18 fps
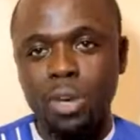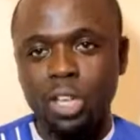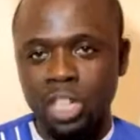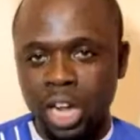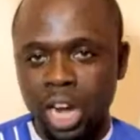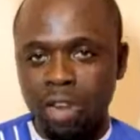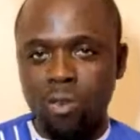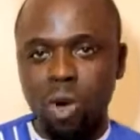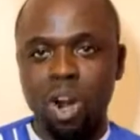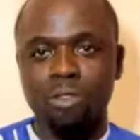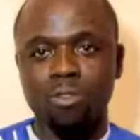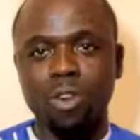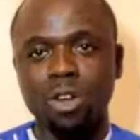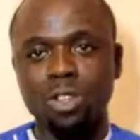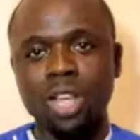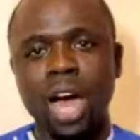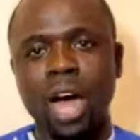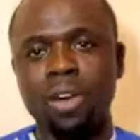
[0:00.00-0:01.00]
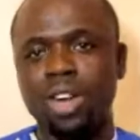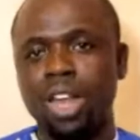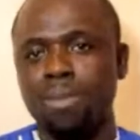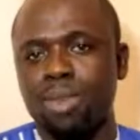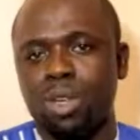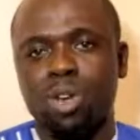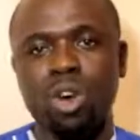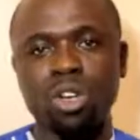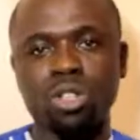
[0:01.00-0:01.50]
each and every one of us out there
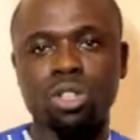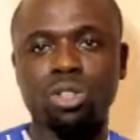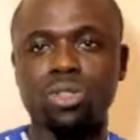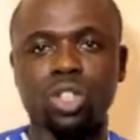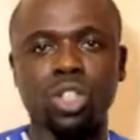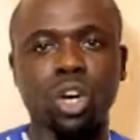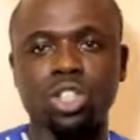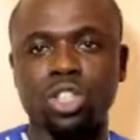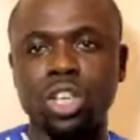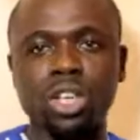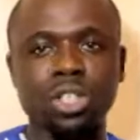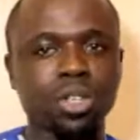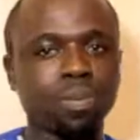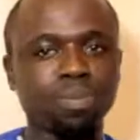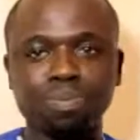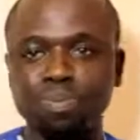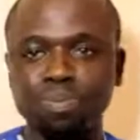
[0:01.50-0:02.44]
because churches,